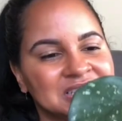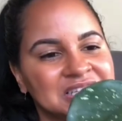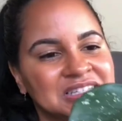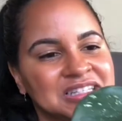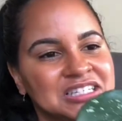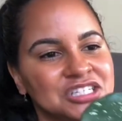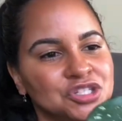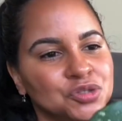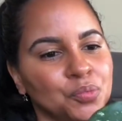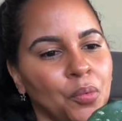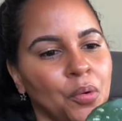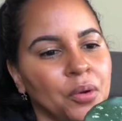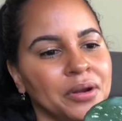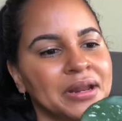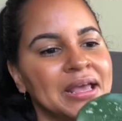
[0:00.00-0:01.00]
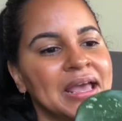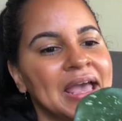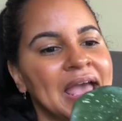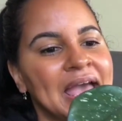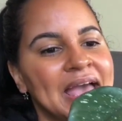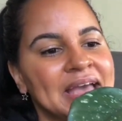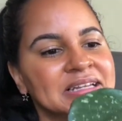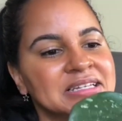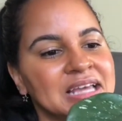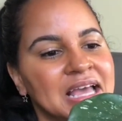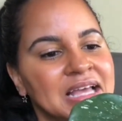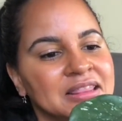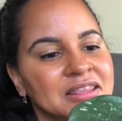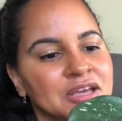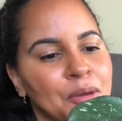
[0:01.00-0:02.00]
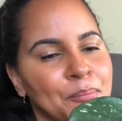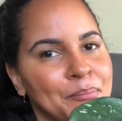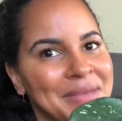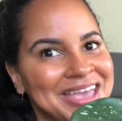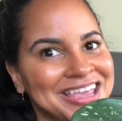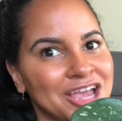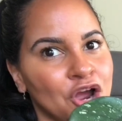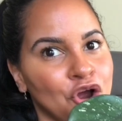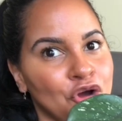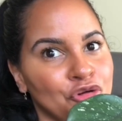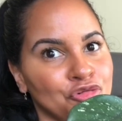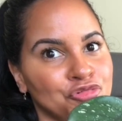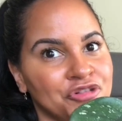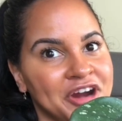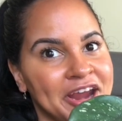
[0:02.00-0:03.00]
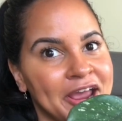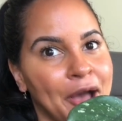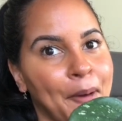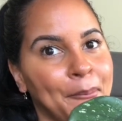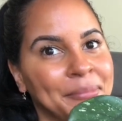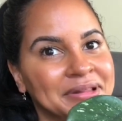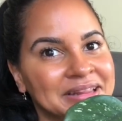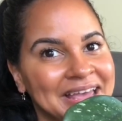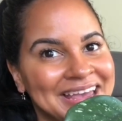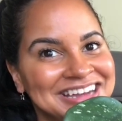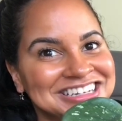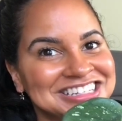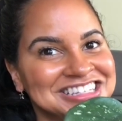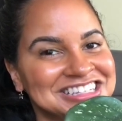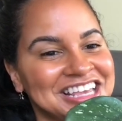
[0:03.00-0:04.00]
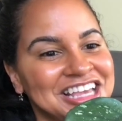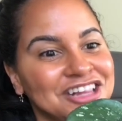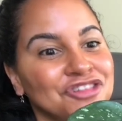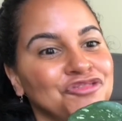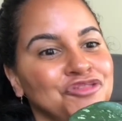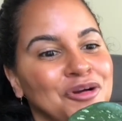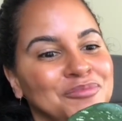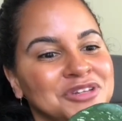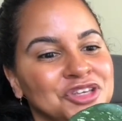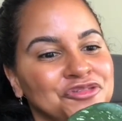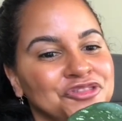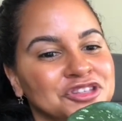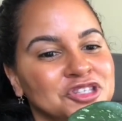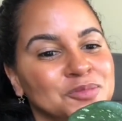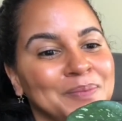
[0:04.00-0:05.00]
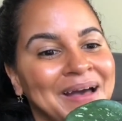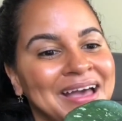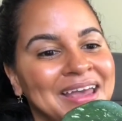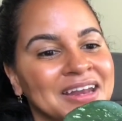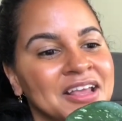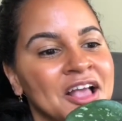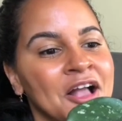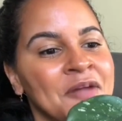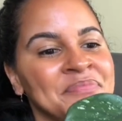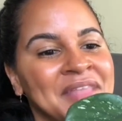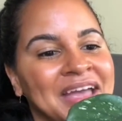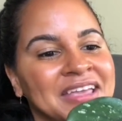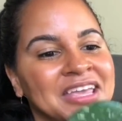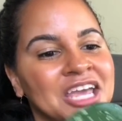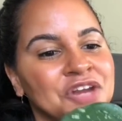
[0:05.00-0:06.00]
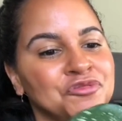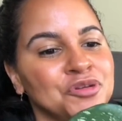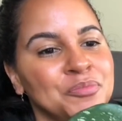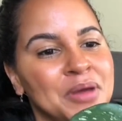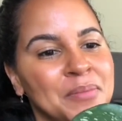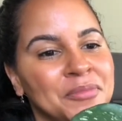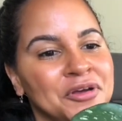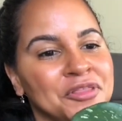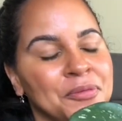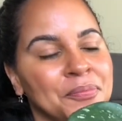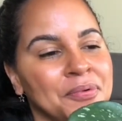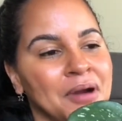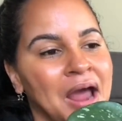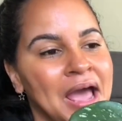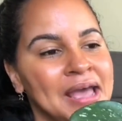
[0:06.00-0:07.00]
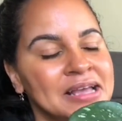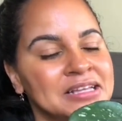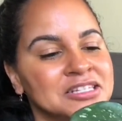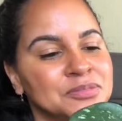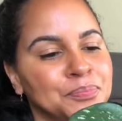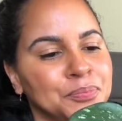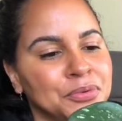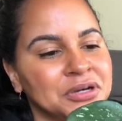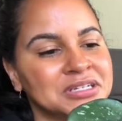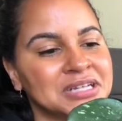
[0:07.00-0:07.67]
this one at the mega rare plant sale from Leaf and Spine. I can't remember the price, but I